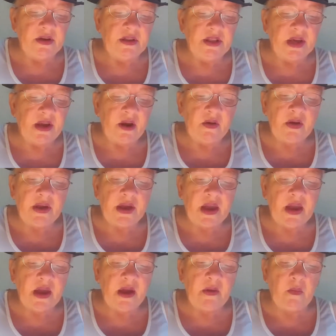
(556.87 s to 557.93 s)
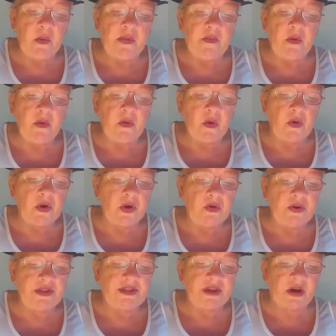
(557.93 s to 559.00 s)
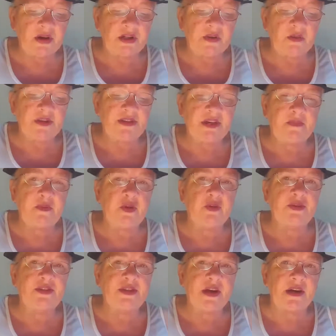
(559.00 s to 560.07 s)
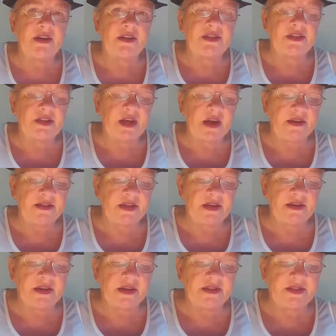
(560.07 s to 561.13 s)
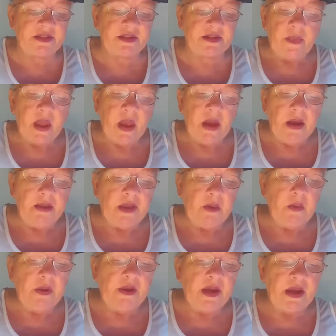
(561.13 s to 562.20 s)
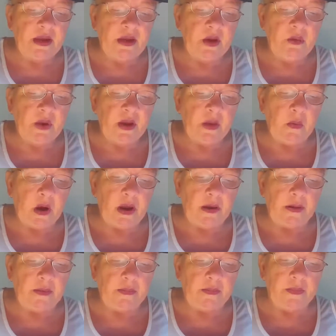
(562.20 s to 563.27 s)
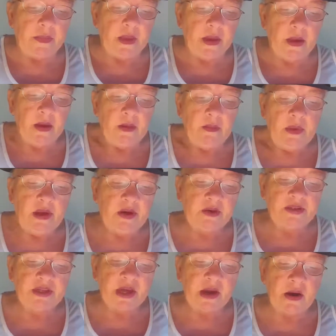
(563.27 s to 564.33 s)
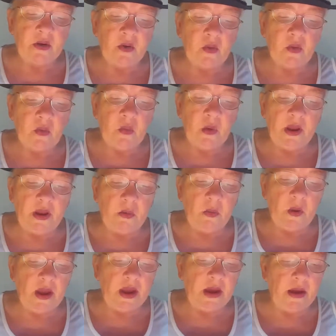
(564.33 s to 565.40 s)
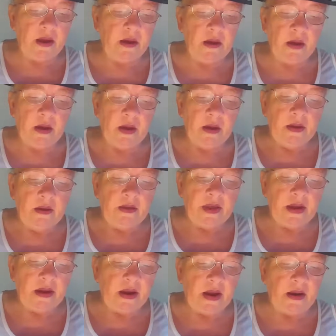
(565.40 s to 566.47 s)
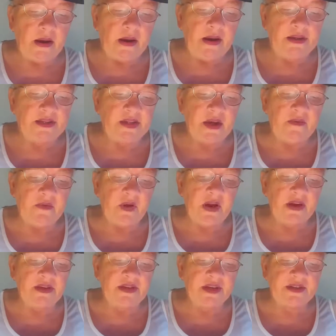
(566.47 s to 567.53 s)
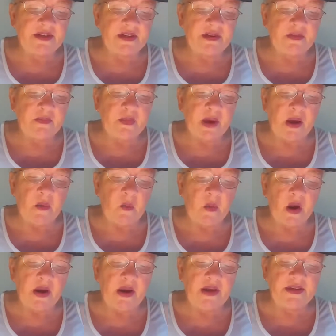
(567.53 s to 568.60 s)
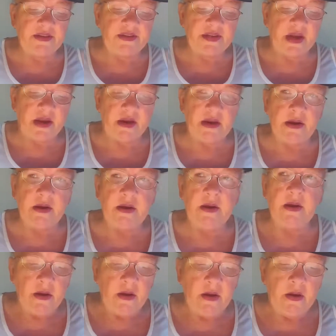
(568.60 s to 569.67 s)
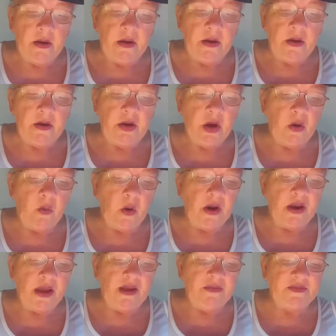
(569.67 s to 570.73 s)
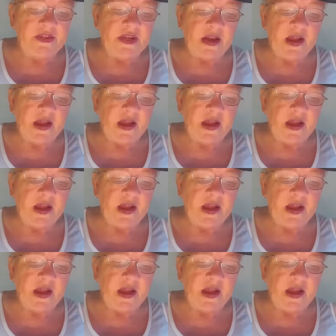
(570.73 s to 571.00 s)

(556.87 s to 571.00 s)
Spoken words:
they don't care whether or not you decide to accept your status as contestant. They will kill you anyway, because they are all well aware that unless every contestant bar 1 is dead, no one leaves the